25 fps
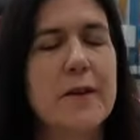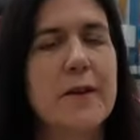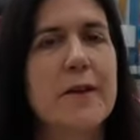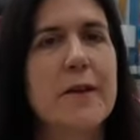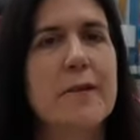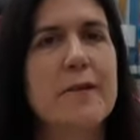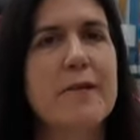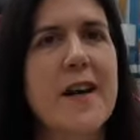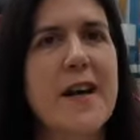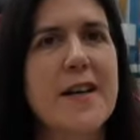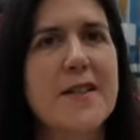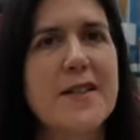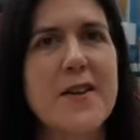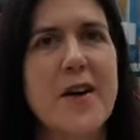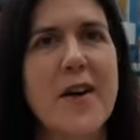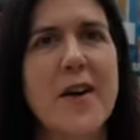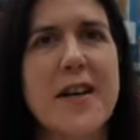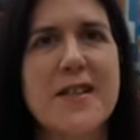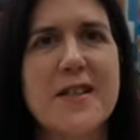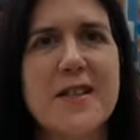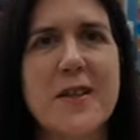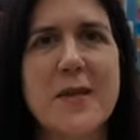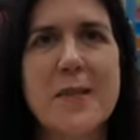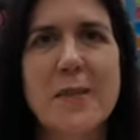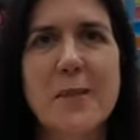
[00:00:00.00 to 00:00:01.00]
The first
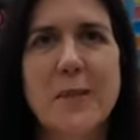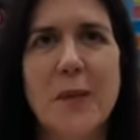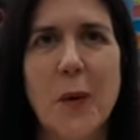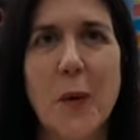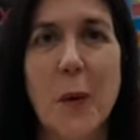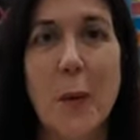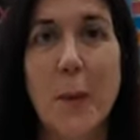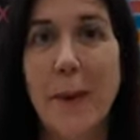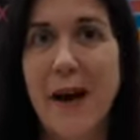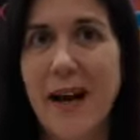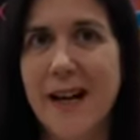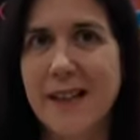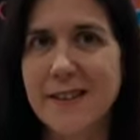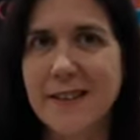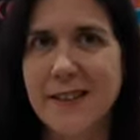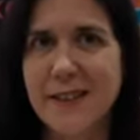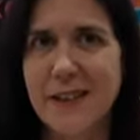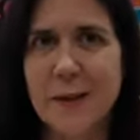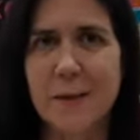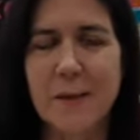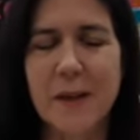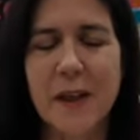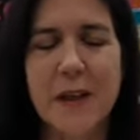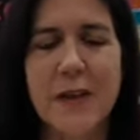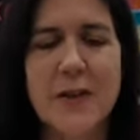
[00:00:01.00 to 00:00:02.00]
item or pattern
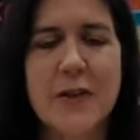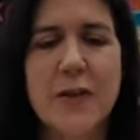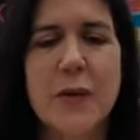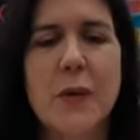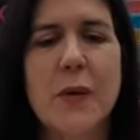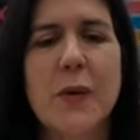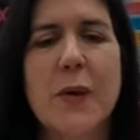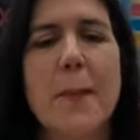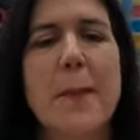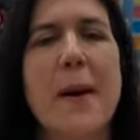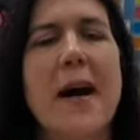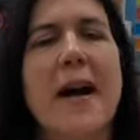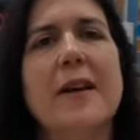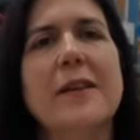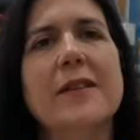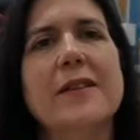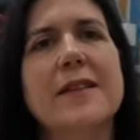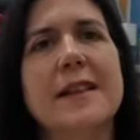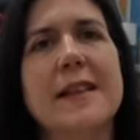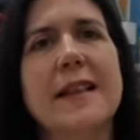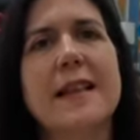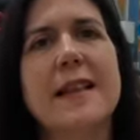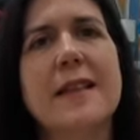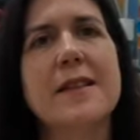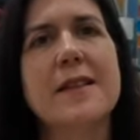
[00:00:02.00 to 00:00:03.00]
I'm going to talk
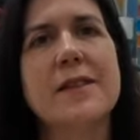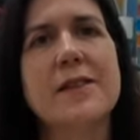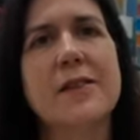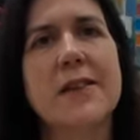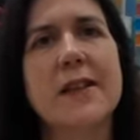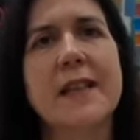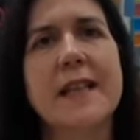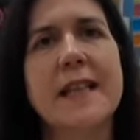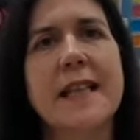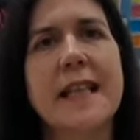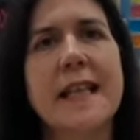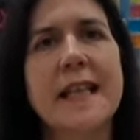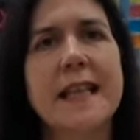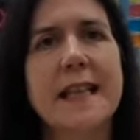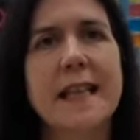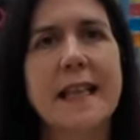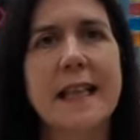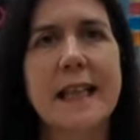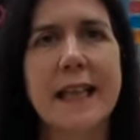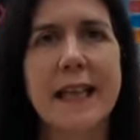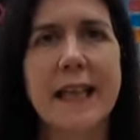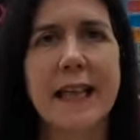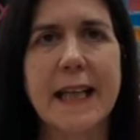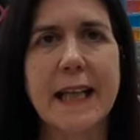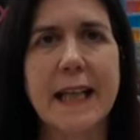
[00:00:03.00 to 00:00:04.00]
about is the Nina
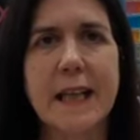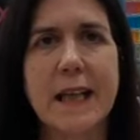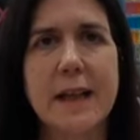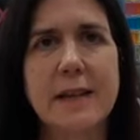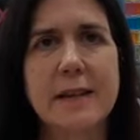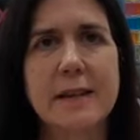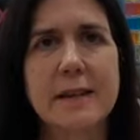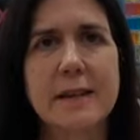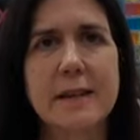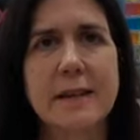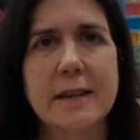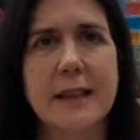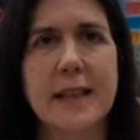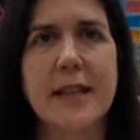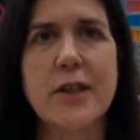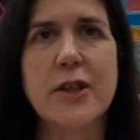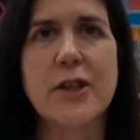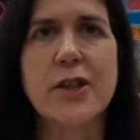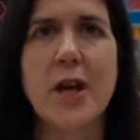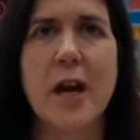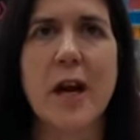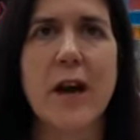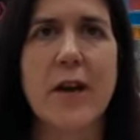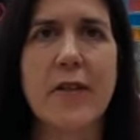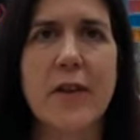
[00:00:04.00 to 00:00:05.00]
Lee
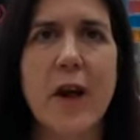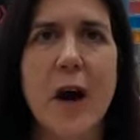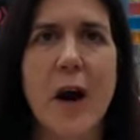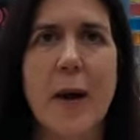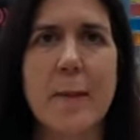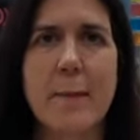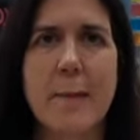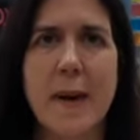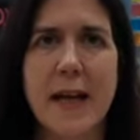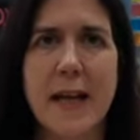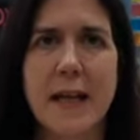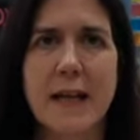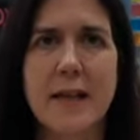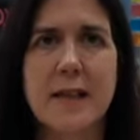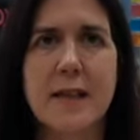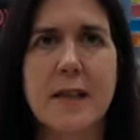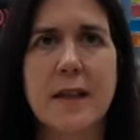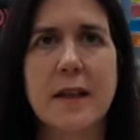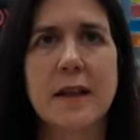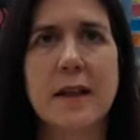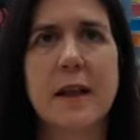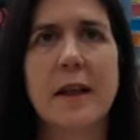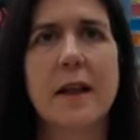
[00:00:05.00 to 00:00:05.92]
t-shirt that I made.